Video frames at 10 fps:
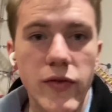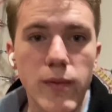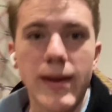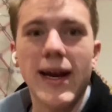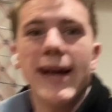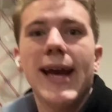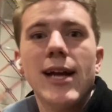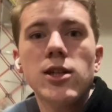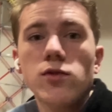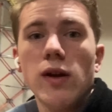for me, I can't
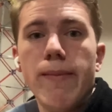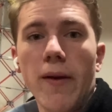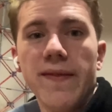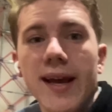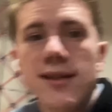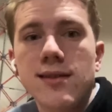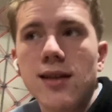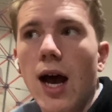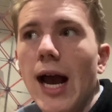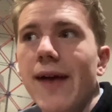just rebuild this.
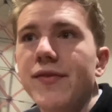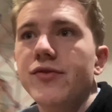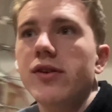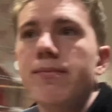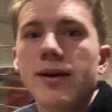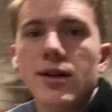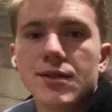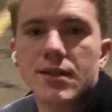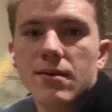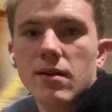I have to rebuild